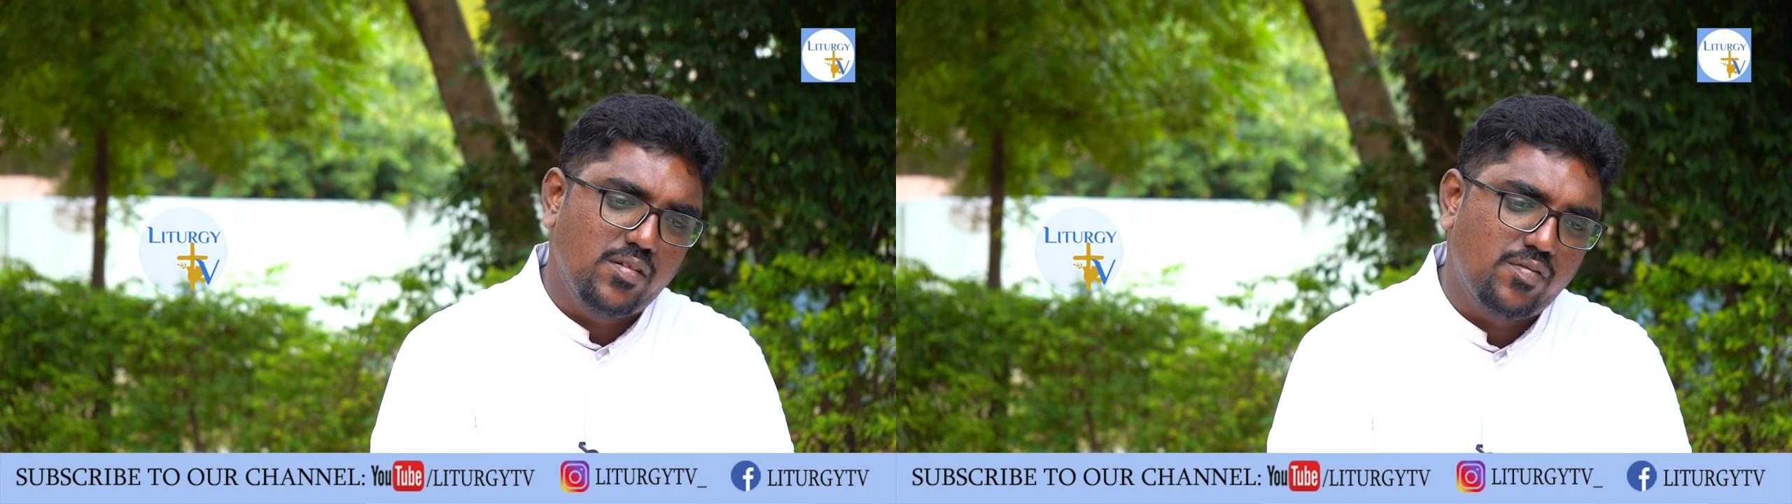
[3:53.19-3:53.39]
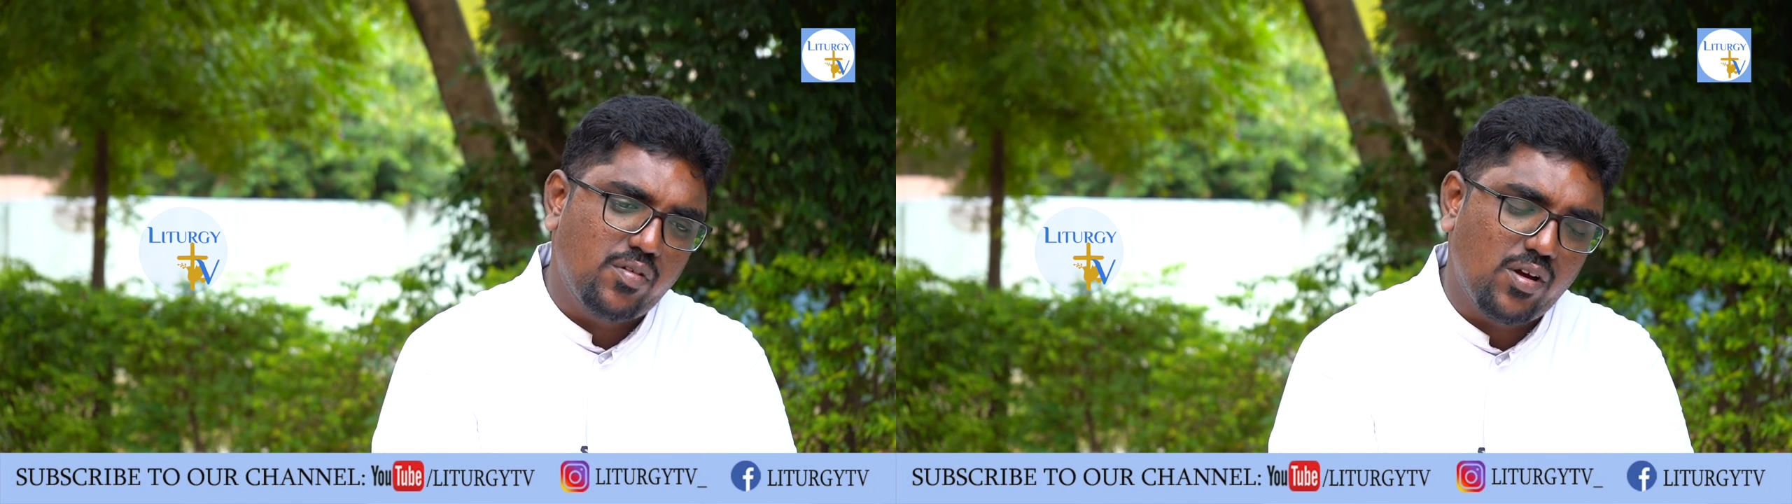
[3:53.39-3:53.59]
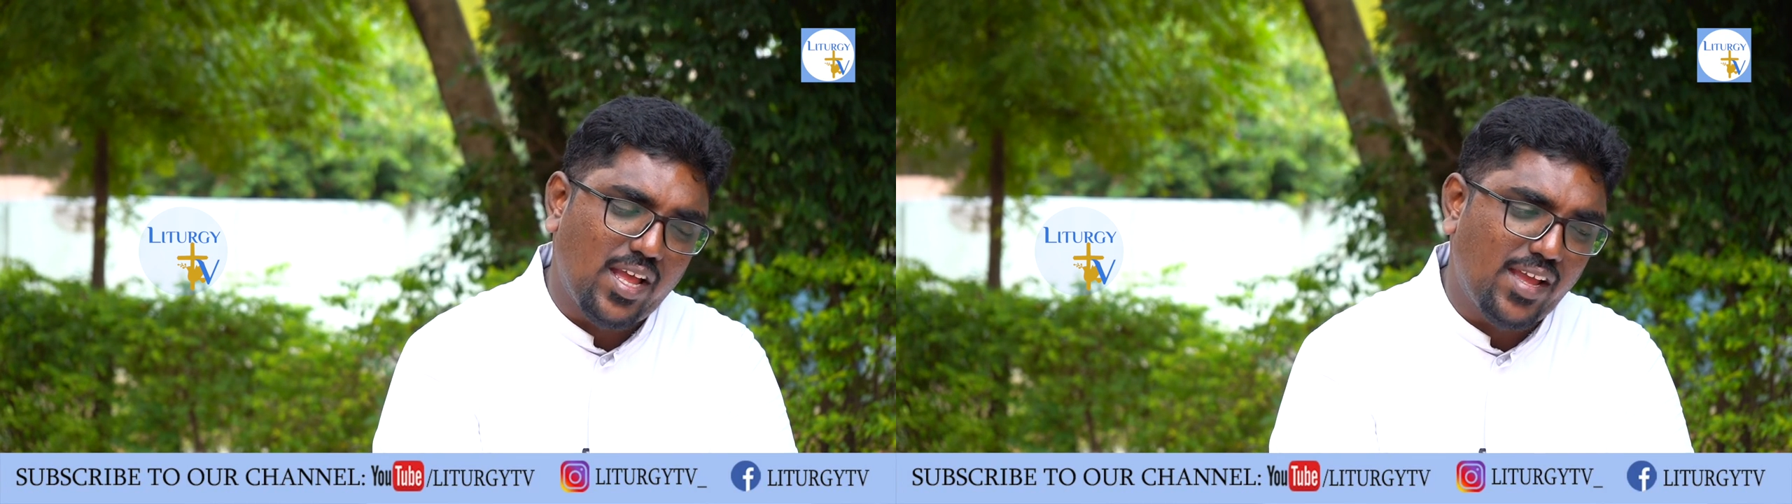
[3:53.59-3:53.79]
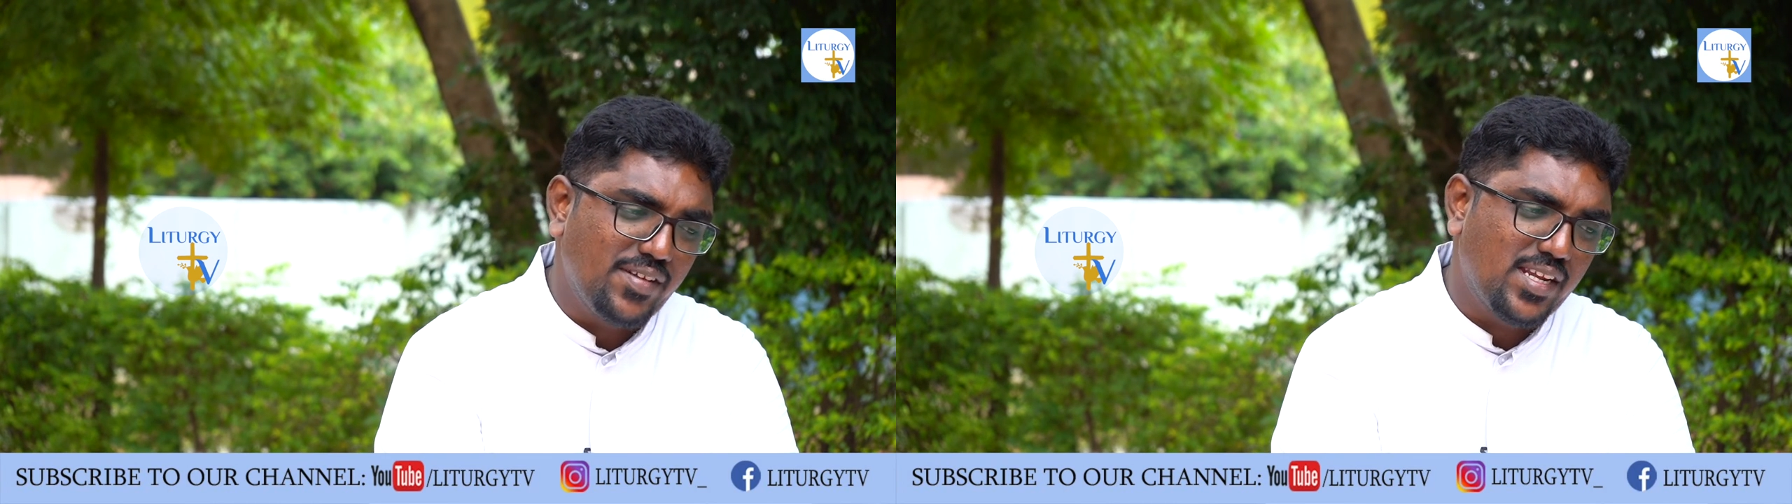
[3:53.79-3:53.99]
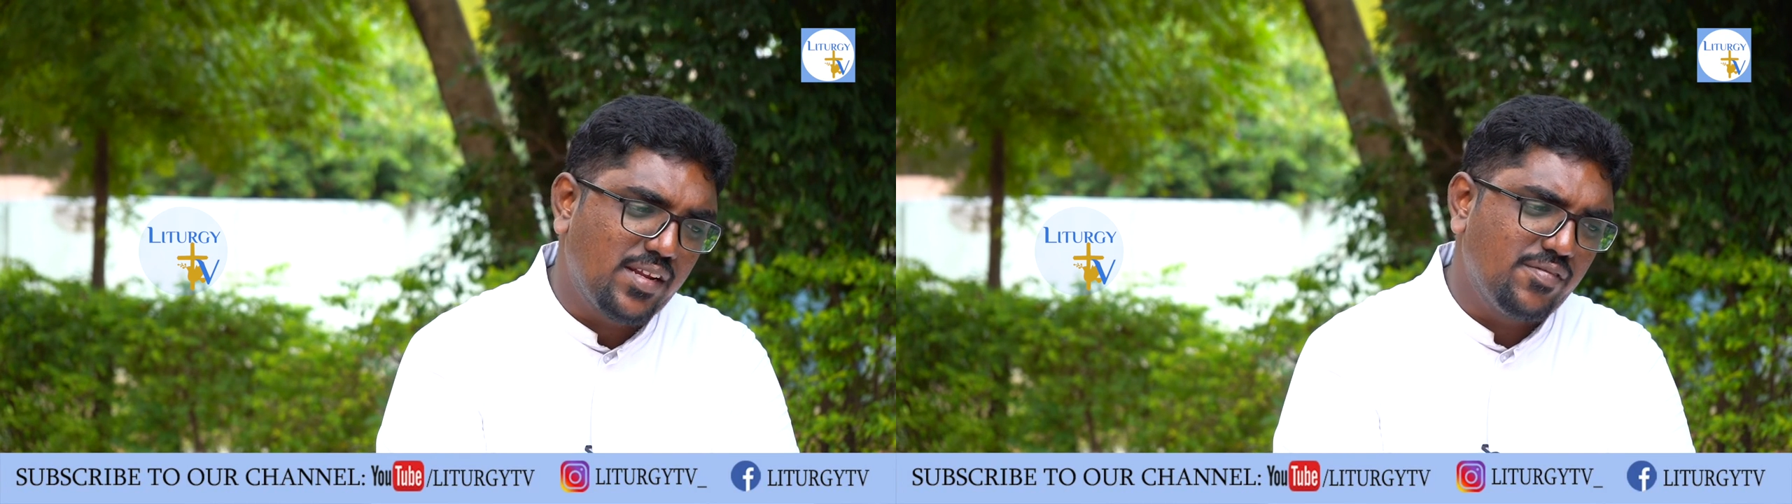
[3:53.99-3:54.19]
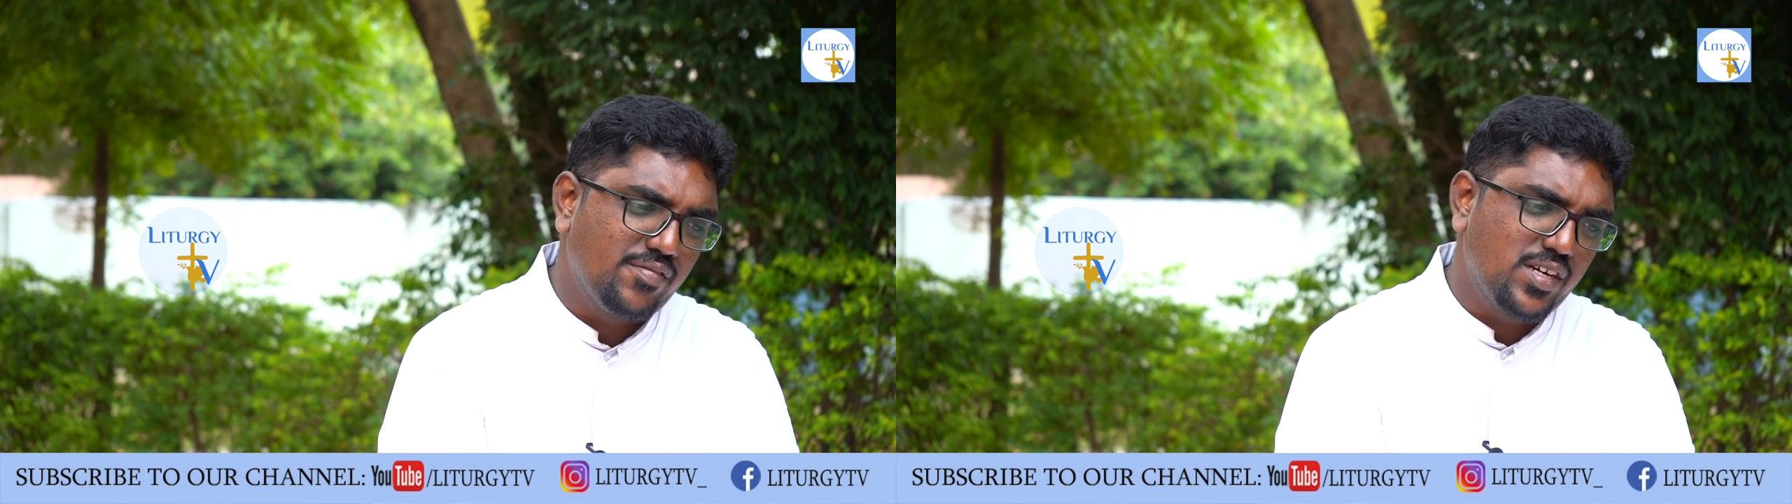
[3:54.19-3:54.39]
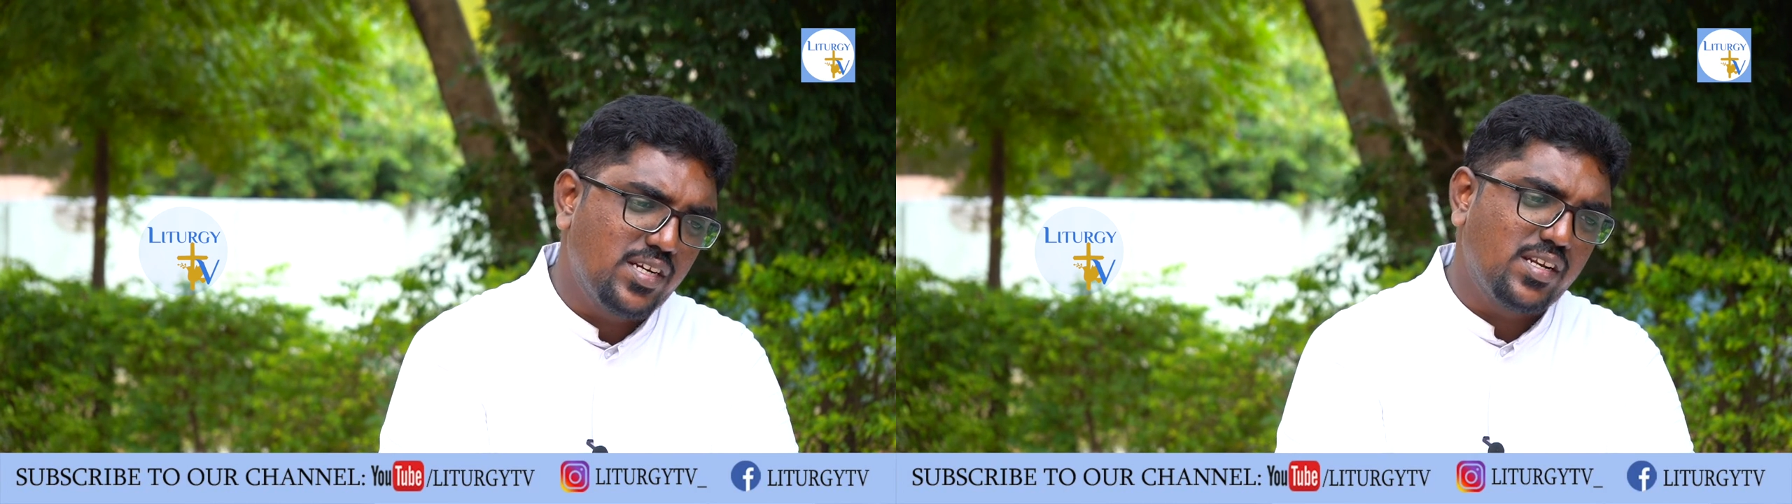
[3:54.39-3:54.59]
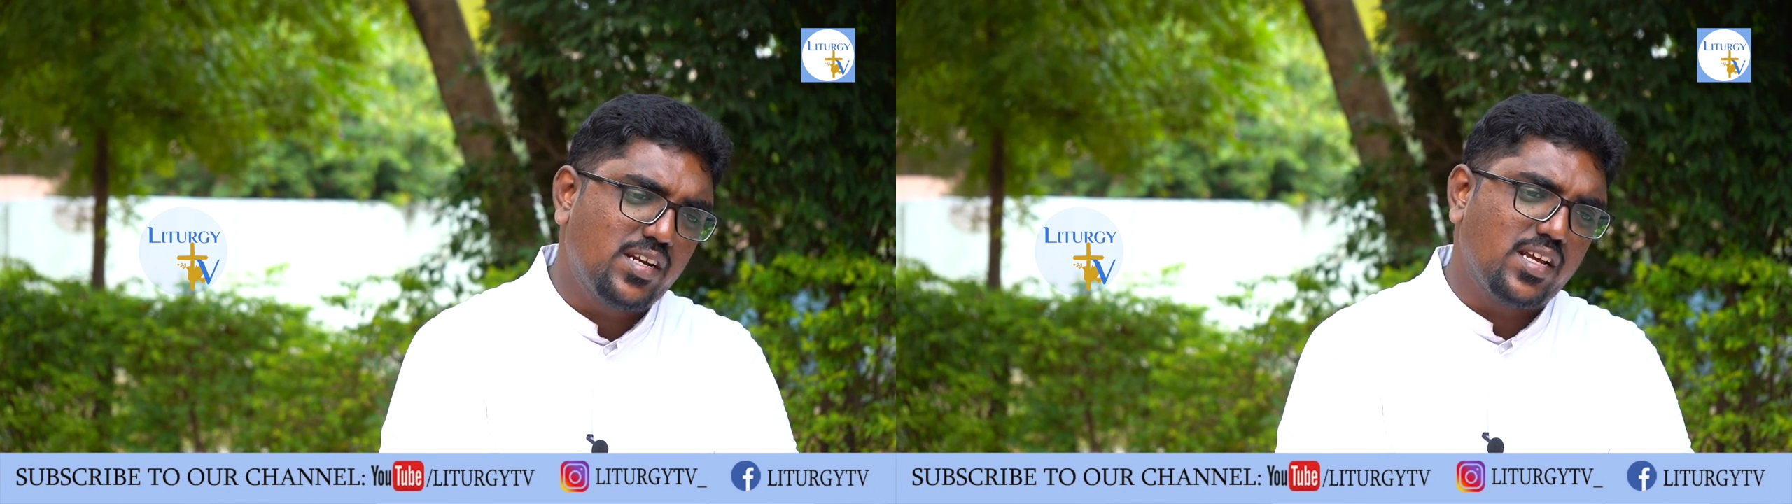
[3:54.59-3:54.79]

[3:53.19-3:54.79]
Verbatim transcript: for having converted